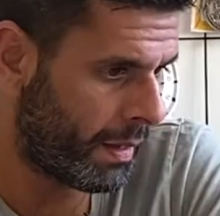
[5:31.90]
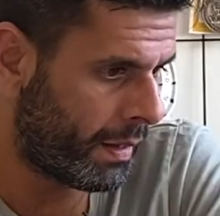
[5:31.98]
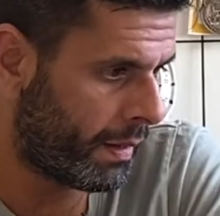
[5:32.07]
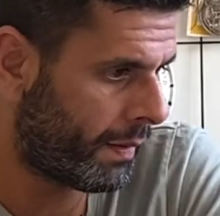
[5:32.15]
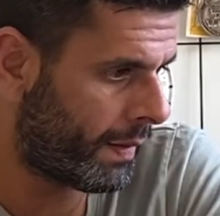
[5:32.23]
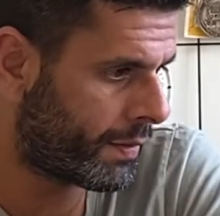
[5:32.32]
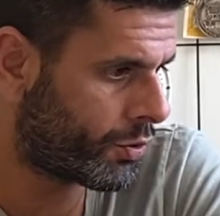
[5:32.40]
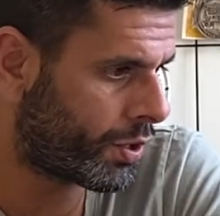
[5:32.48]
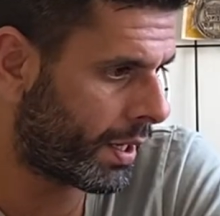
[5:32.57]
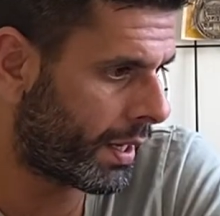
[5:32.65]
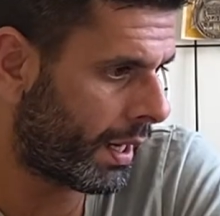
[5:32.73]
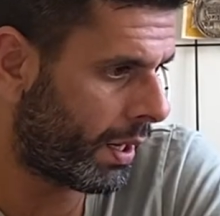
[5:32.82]
Let's
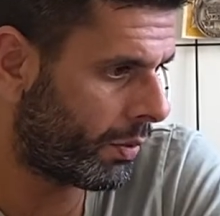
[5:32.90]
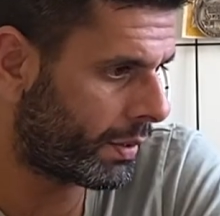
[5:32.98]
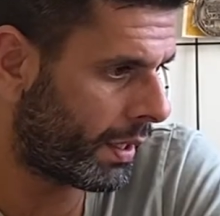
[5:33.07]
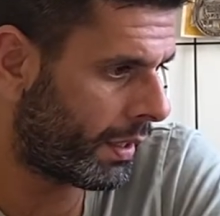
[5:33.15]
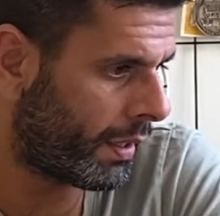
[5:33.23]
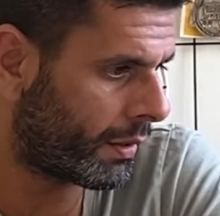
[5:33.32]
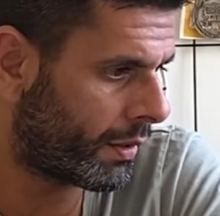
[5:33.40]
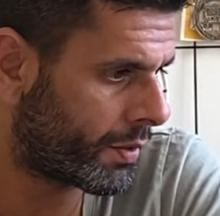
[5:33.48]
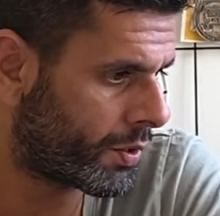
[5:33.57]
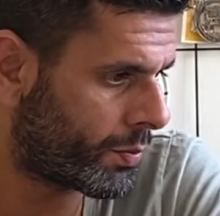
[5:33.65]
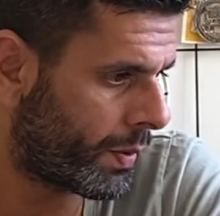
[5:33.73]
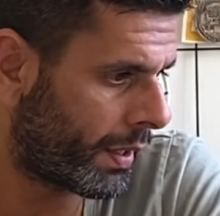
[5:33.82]
check out another
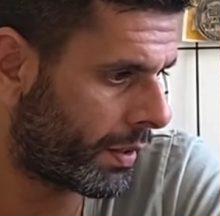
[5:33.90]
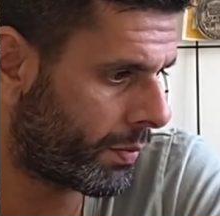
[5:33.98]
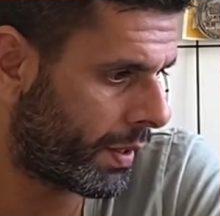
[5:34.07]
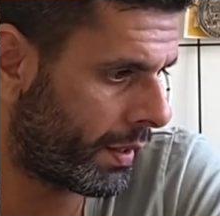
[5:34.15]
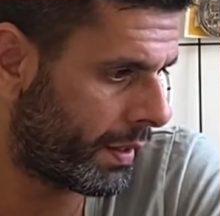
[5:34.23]
strength training